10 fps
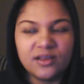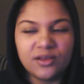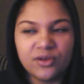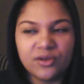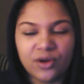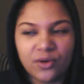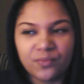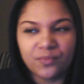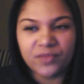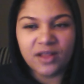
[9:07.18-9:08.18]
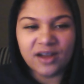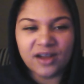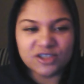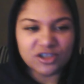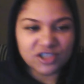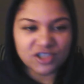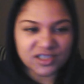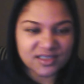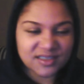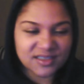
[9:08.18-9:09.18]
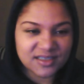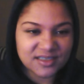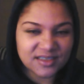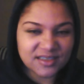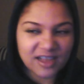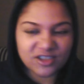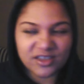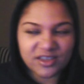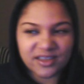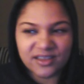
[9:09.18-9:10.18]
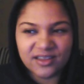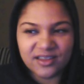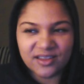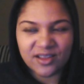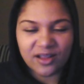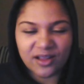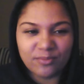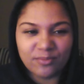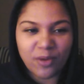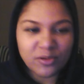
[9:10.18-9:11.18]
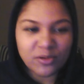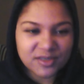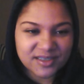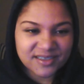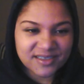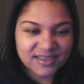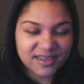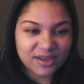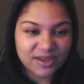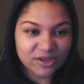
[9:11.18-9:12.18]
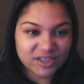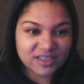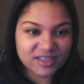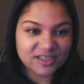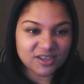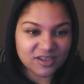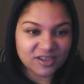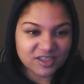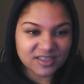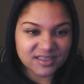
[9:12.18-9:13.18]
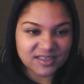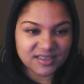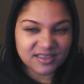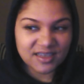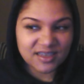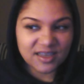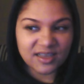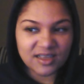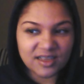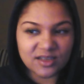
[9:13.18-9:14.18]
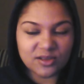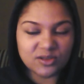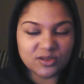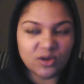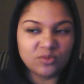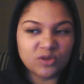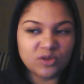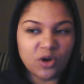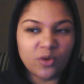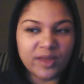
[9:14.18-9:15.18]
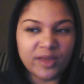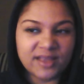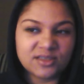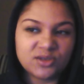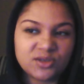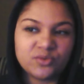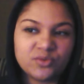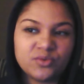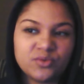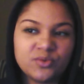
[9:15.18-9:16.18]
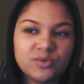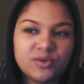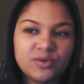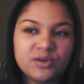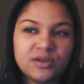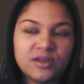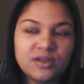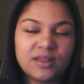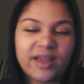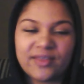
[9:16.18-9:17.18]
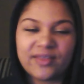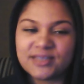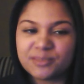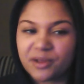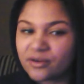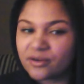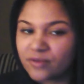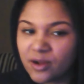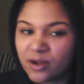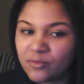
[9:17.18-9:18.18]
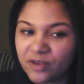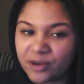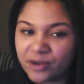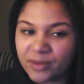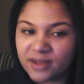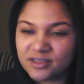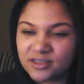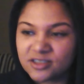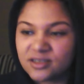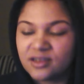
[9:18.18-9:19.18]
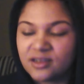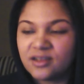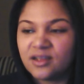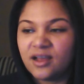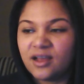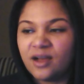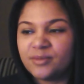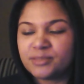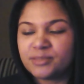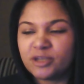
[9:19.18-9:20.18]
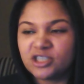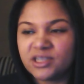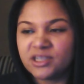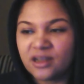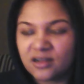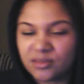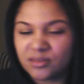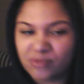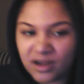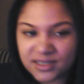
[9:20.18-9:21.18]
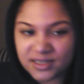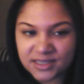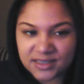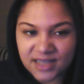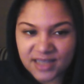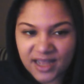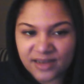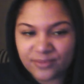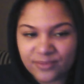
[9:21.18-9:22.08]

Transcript: you know, a lot of churches, actually most Christian churches, don't go into like the spirit realm very much, especially not on the Protestant side.